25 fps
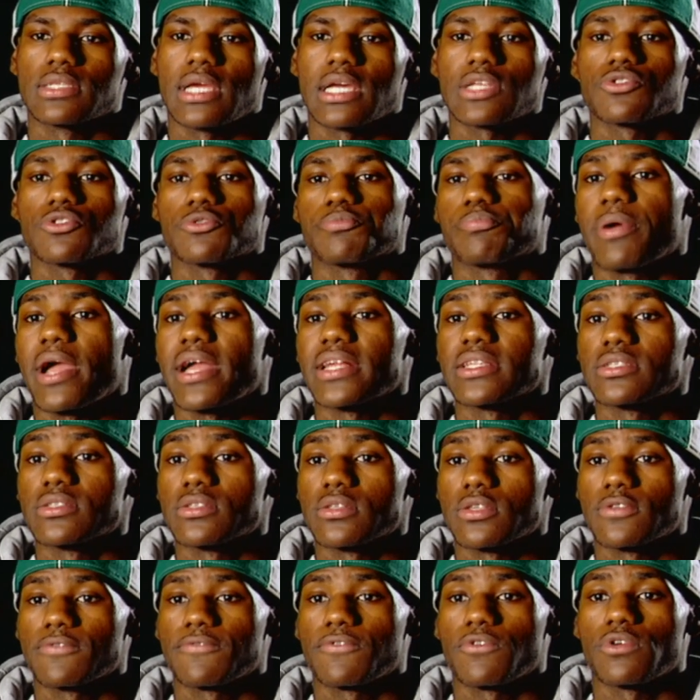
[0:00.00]
That's what
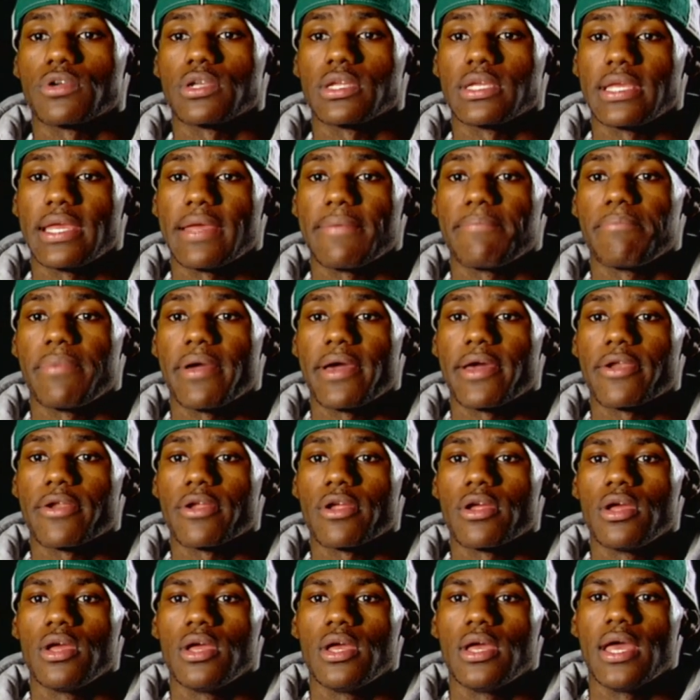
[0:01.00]
practice is for, to get
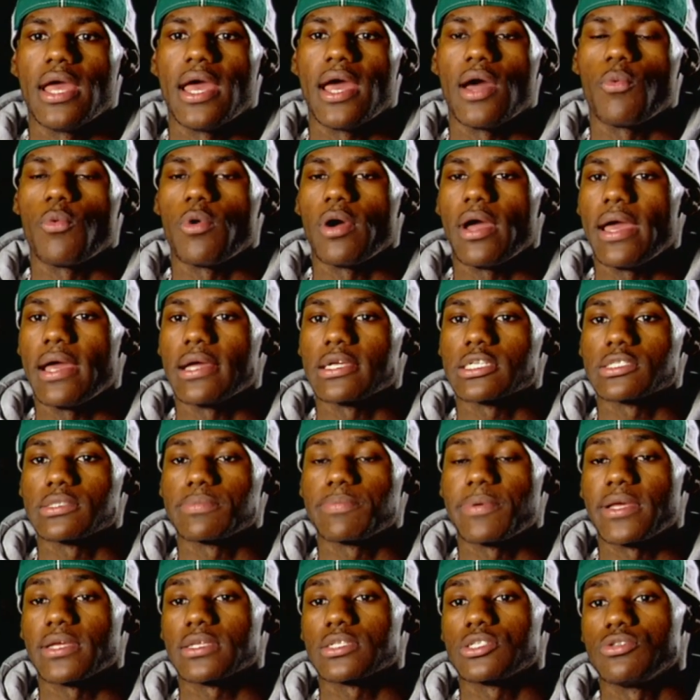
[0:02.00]
better at what
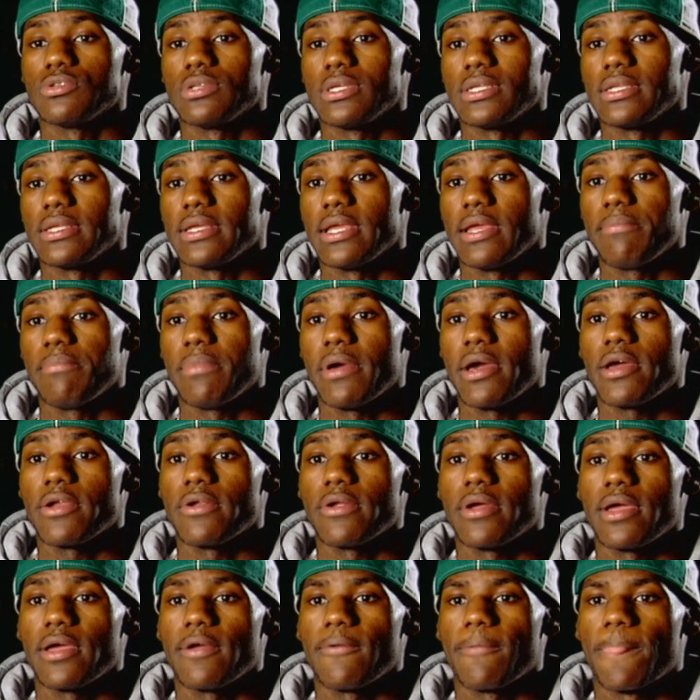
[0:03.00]
aspects you need to get
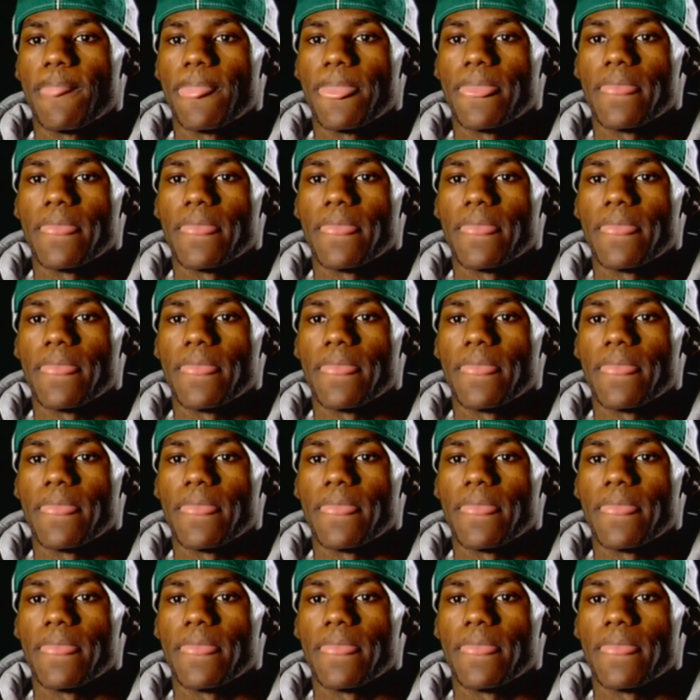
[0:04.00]
better at.